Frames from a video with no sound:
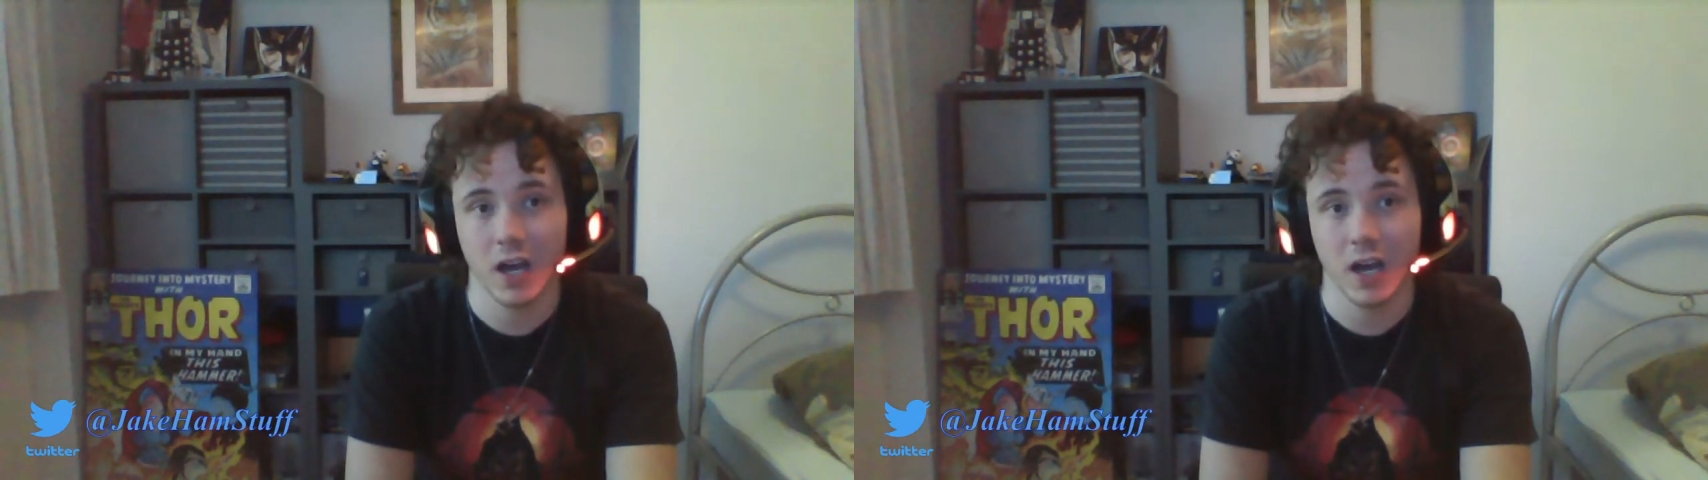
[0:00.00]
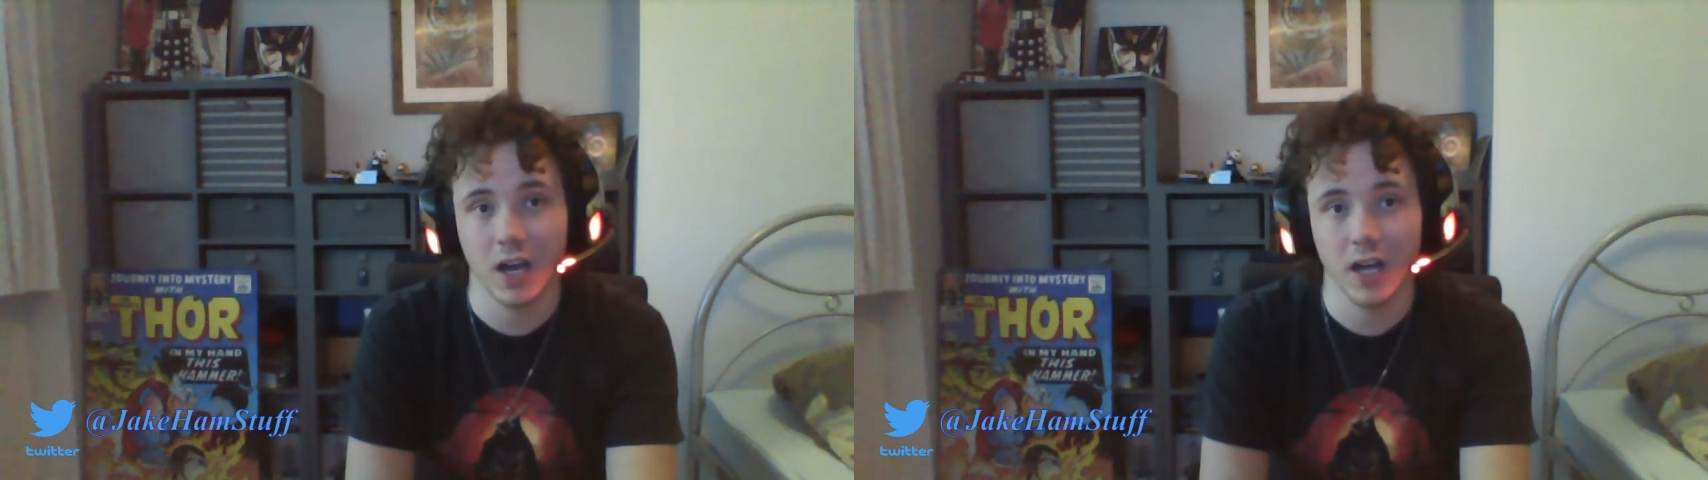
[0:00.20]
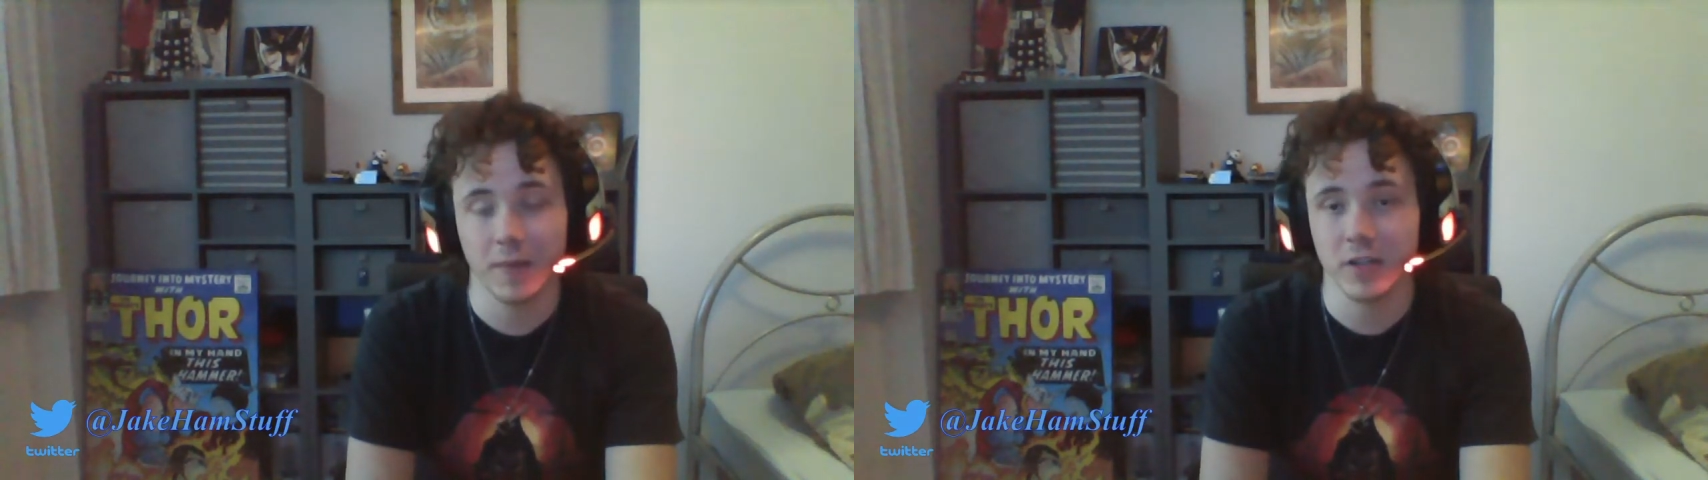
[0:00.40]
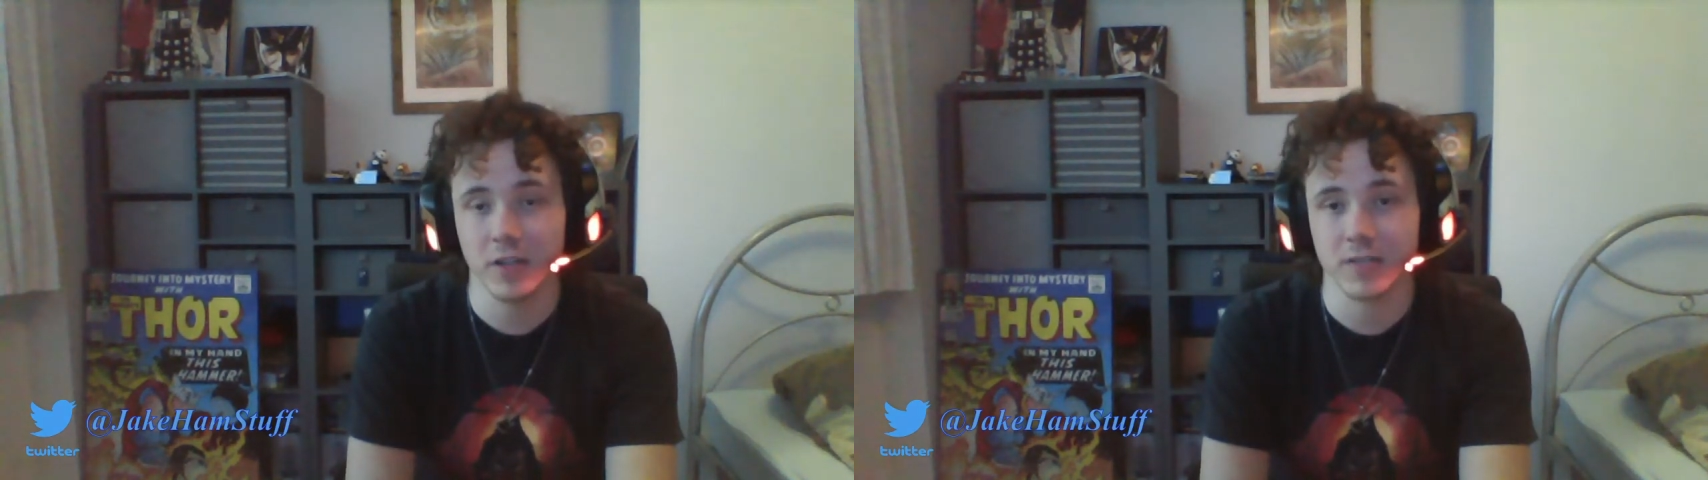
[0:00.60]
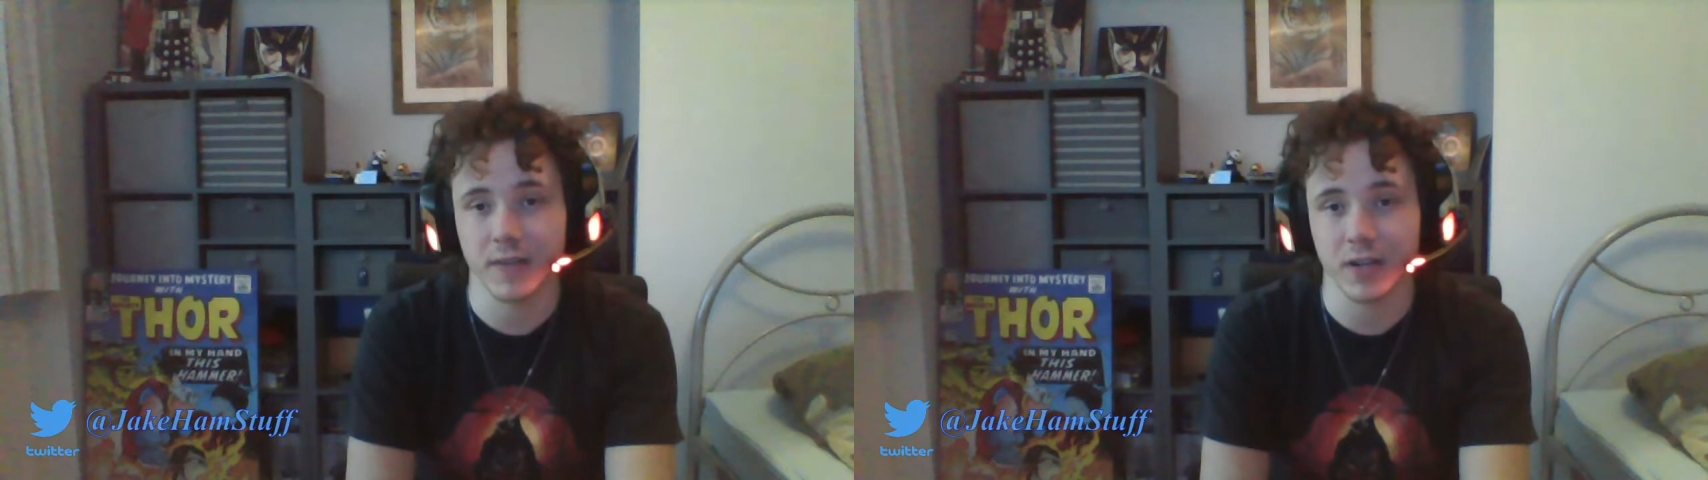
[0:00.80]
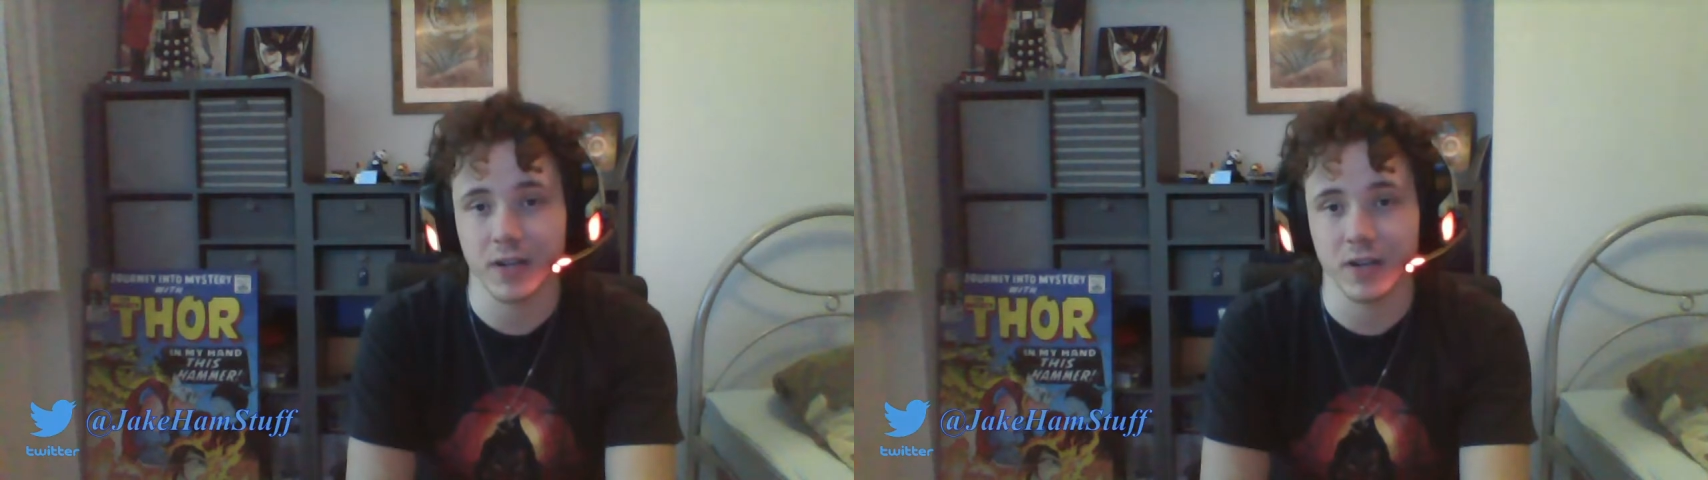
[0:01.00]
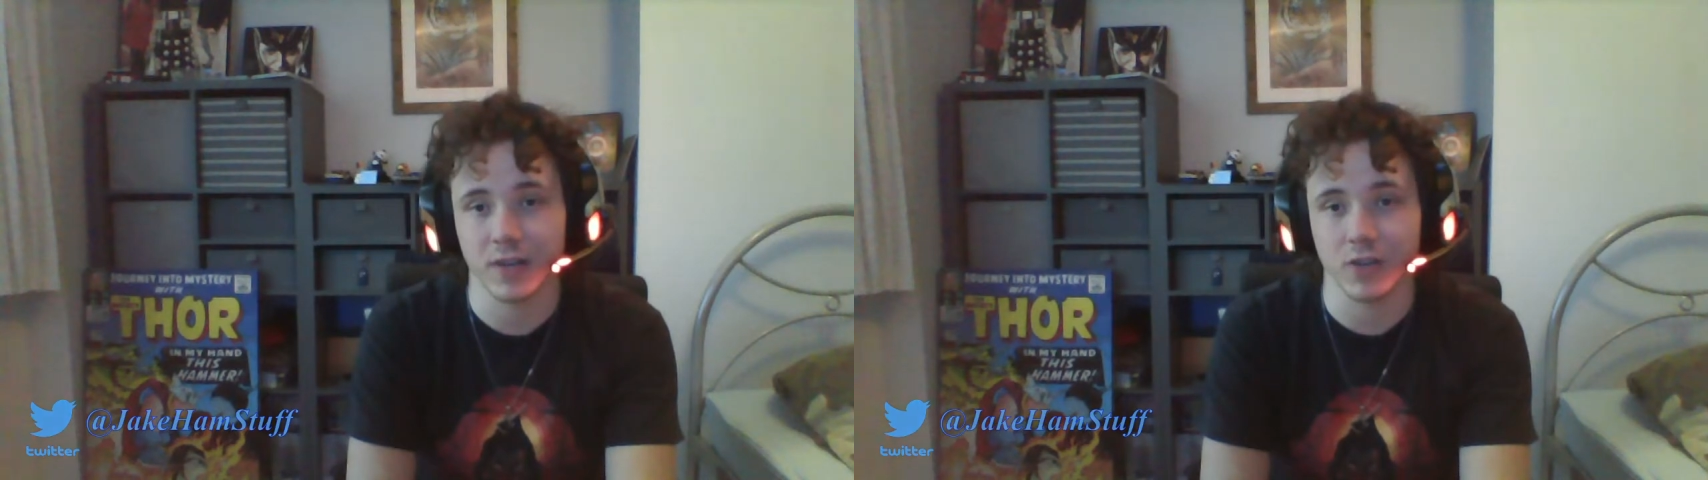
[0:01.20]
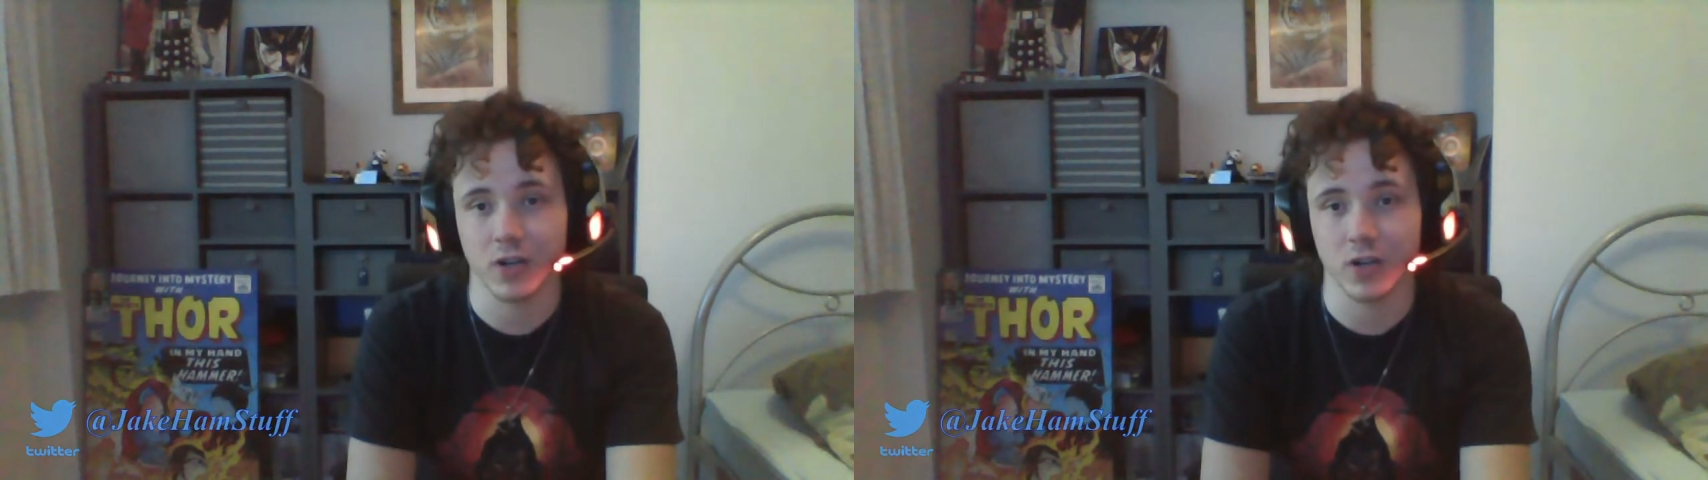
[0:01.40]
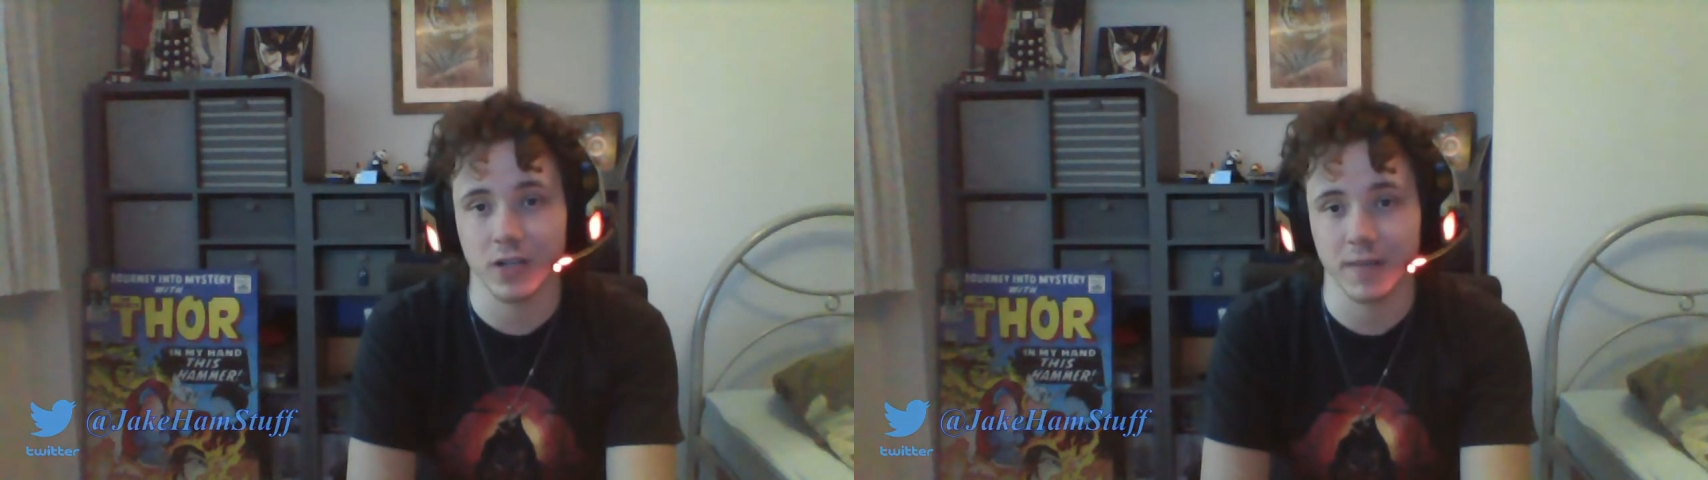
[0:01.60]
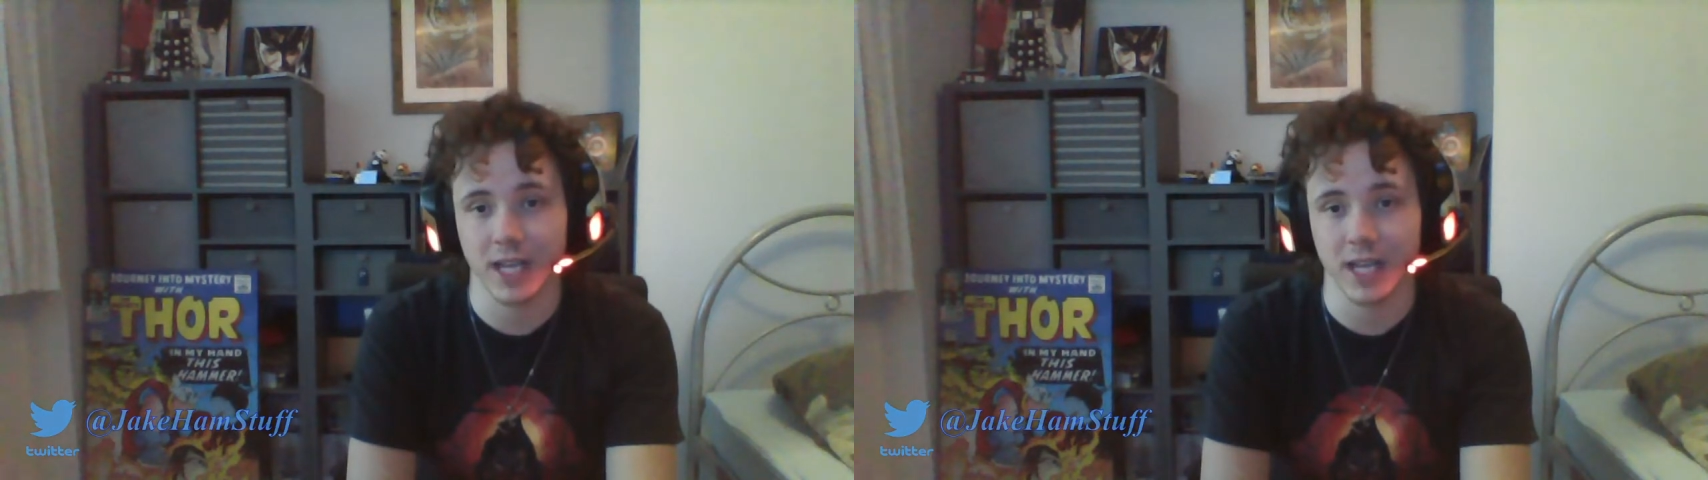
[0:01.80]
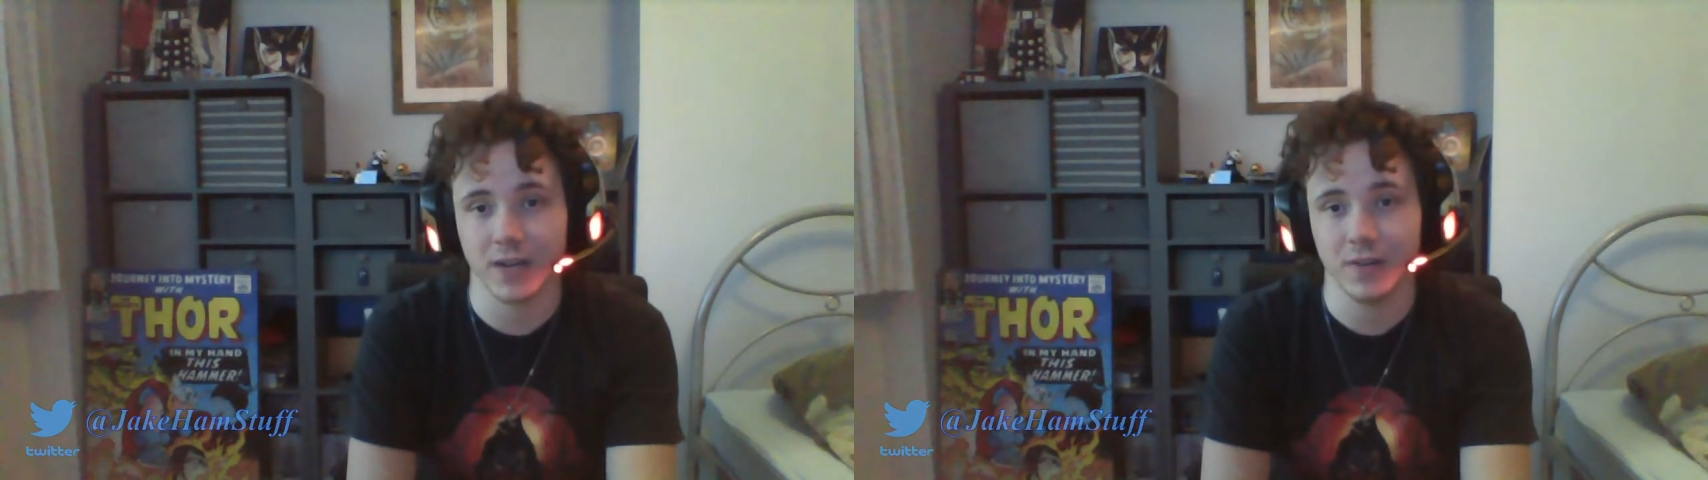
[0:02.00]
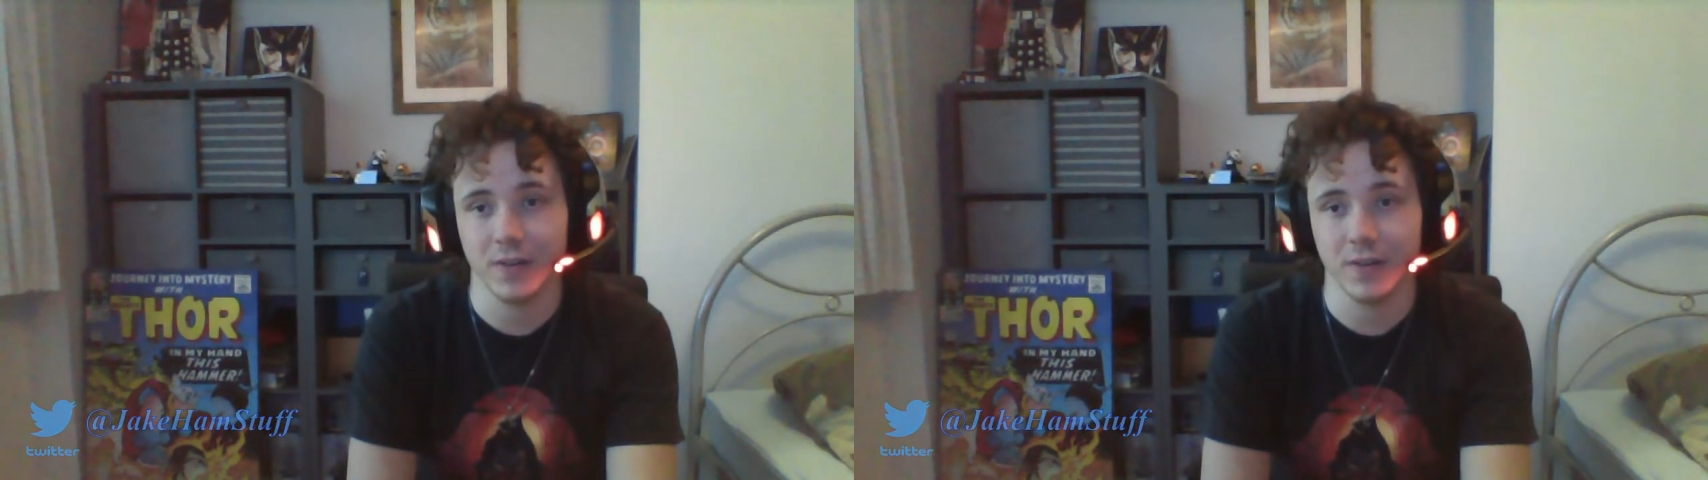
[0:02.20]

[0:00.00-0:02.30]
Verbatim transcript: and a bonus video I've got coming out.